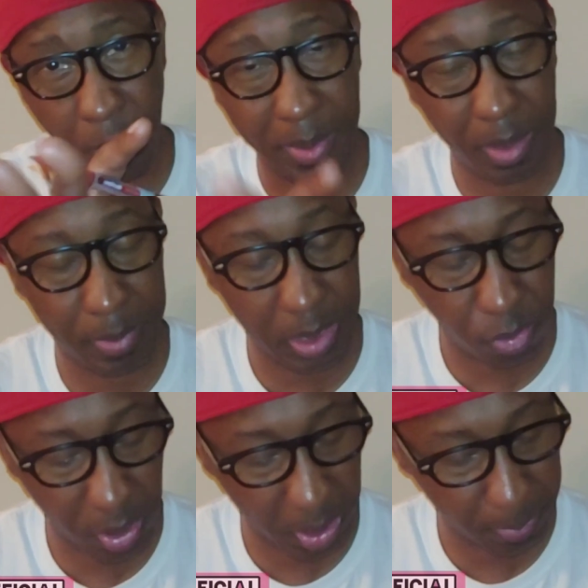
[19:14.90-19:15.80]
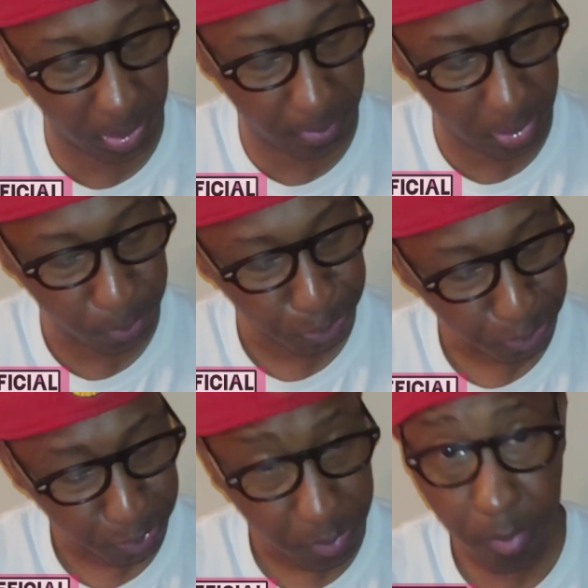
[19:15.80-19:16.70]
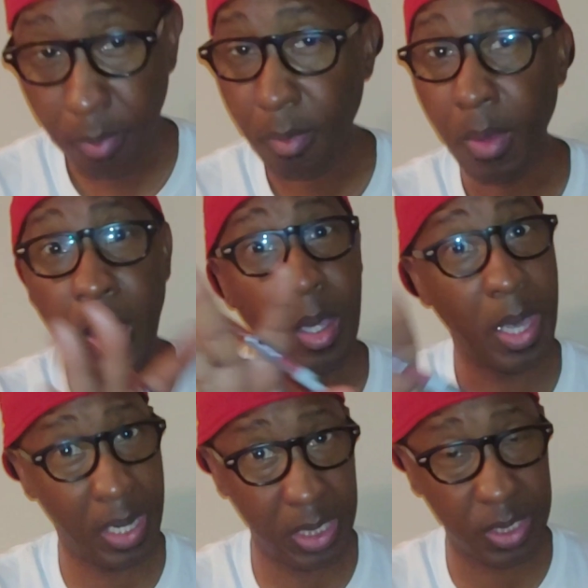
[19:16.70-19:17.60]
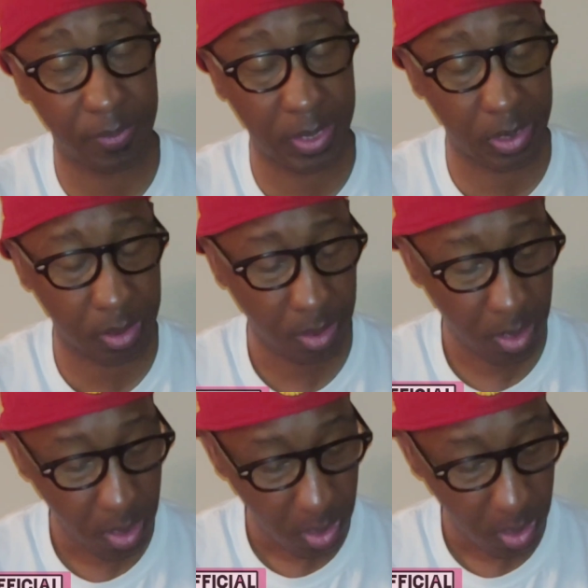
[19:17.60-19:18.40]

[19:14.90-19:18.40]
call Bambi, the crack baby. At least for this